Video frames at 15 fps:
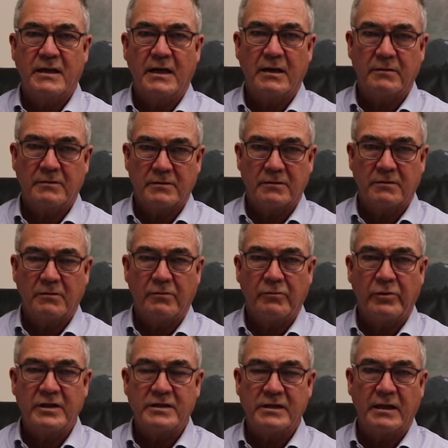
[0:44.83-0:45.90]
Now,
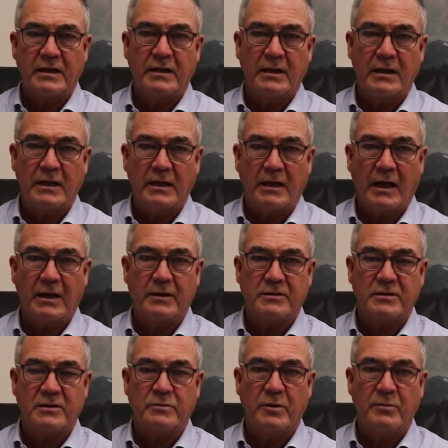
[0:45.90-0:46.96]
recently the
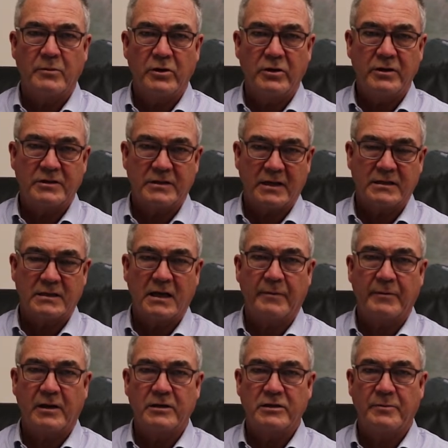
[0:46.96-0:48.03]
councils were merged, that's the
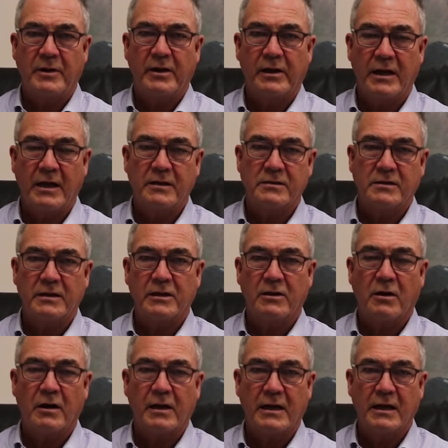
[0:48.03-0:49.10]
Armidale Council and
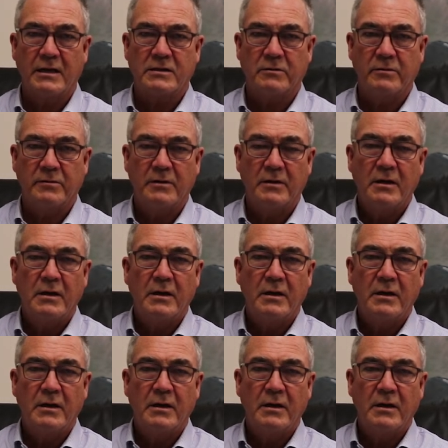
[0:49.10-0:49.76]
Guyra Council,